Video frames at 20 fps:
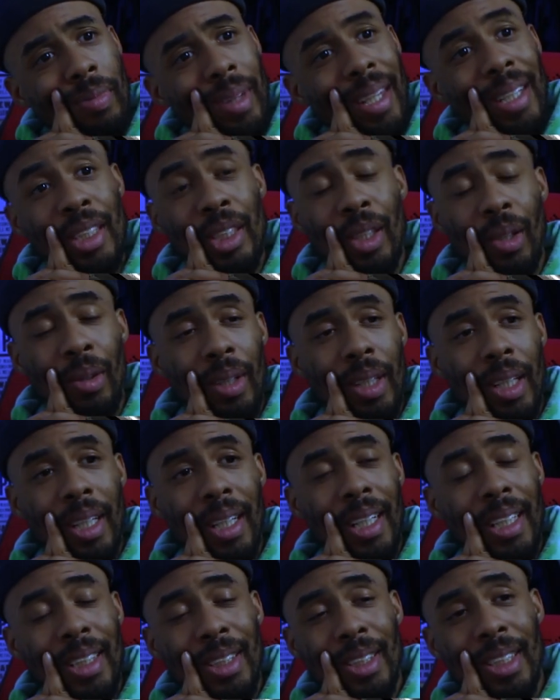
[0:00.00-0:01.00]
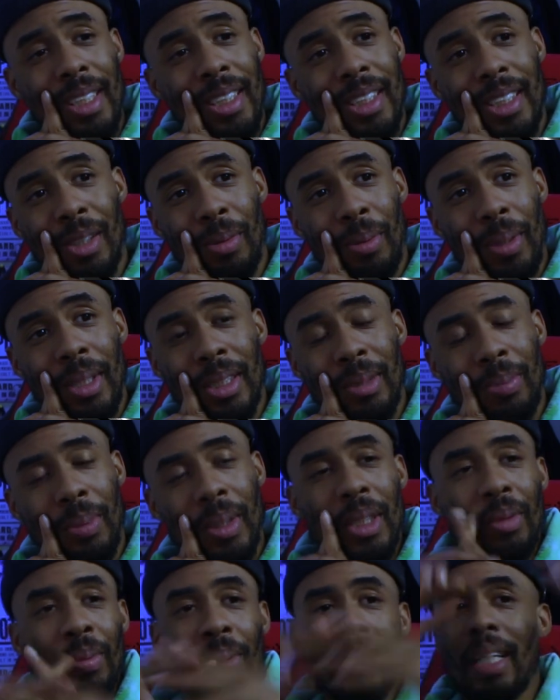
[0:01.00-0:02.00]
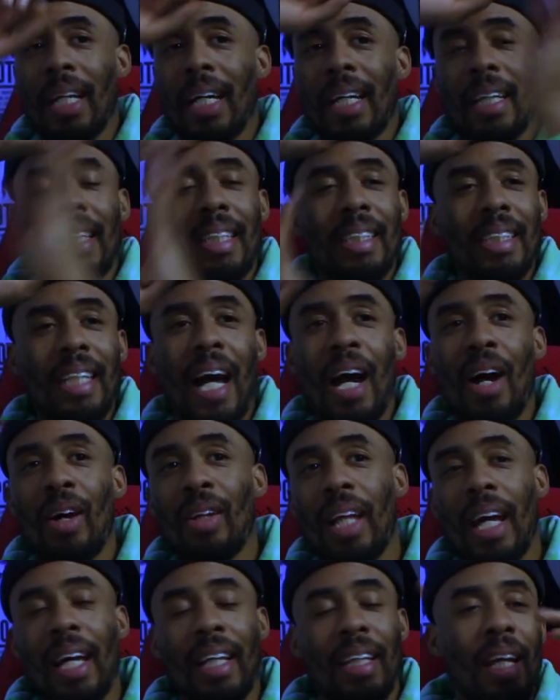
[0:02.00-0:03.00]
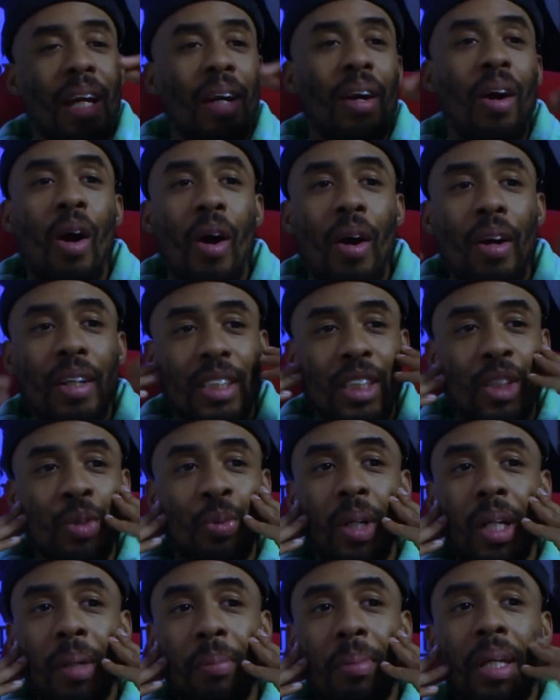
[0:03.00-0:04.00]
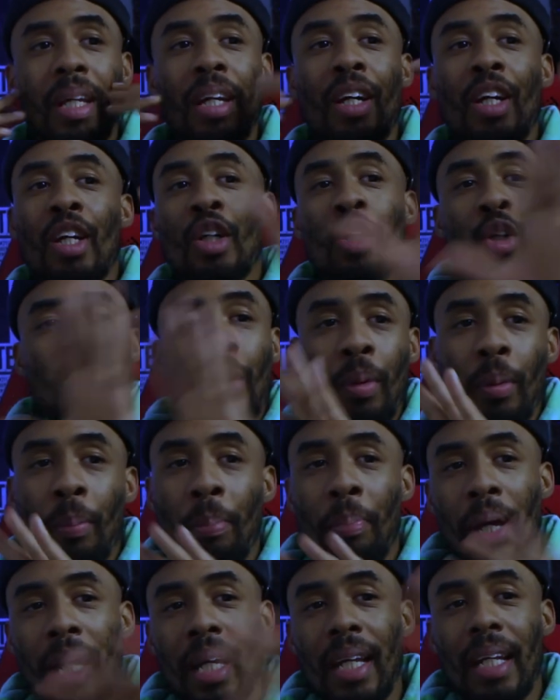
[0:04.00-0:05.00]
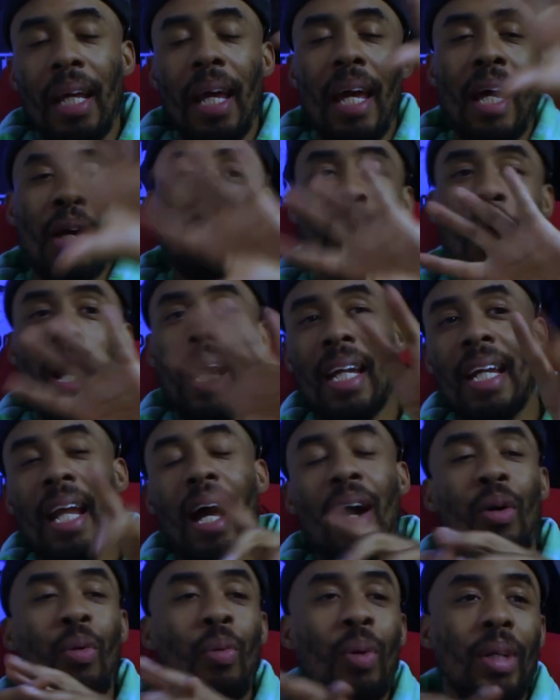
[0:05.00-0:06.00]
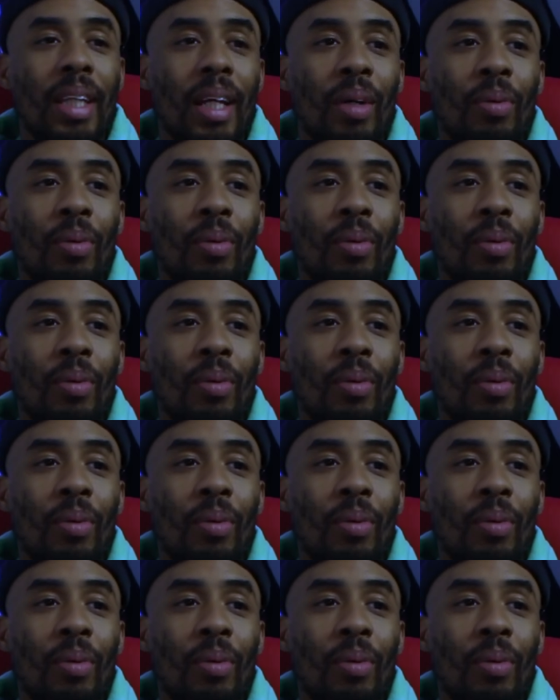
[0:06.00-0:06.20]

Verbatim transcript: They're so clean. That's it's so it's, it's ridiculous how like their arms is really be pinning and writing out what